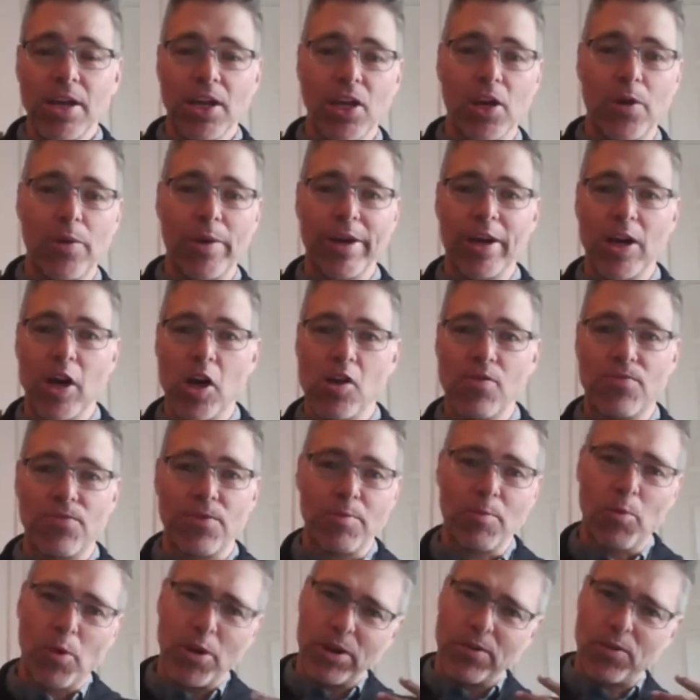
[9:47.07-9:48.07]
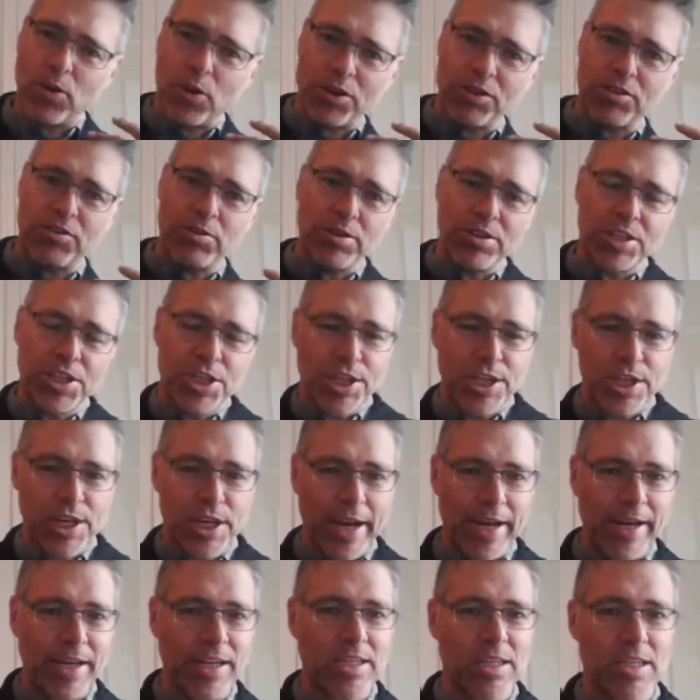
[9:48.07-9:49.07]
going over, and what you've got to do is
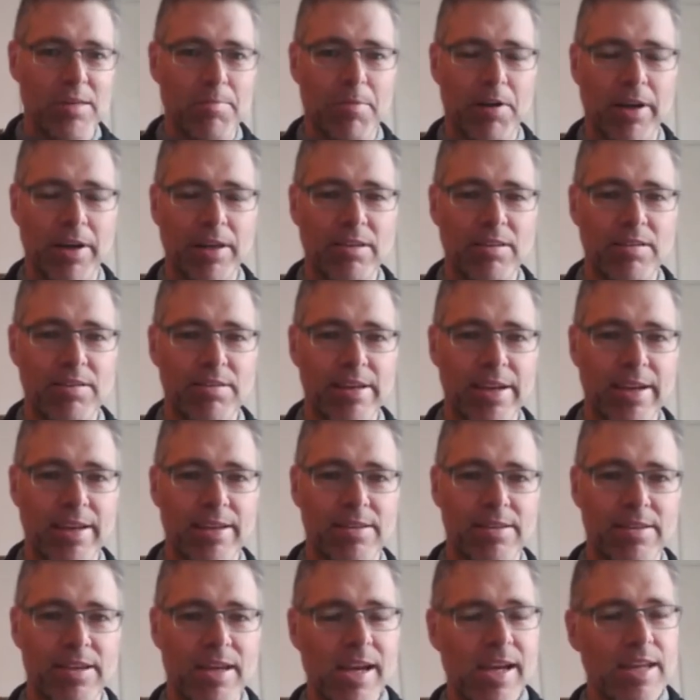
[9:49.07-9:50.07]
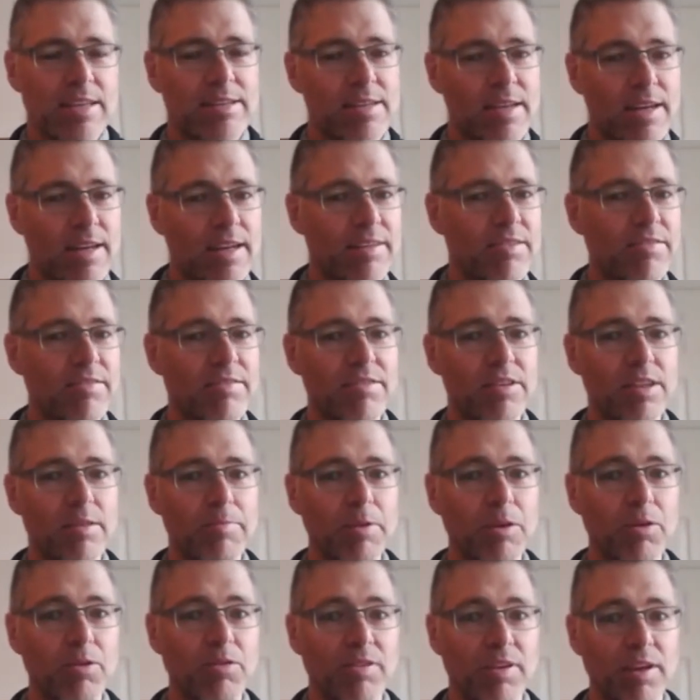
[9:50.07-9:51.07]
change the mindset to listen to the
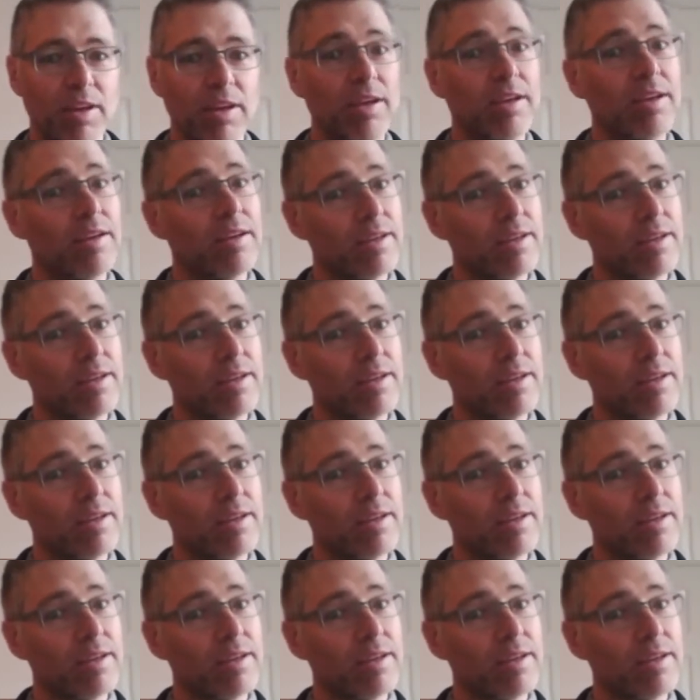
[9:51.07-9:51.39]
music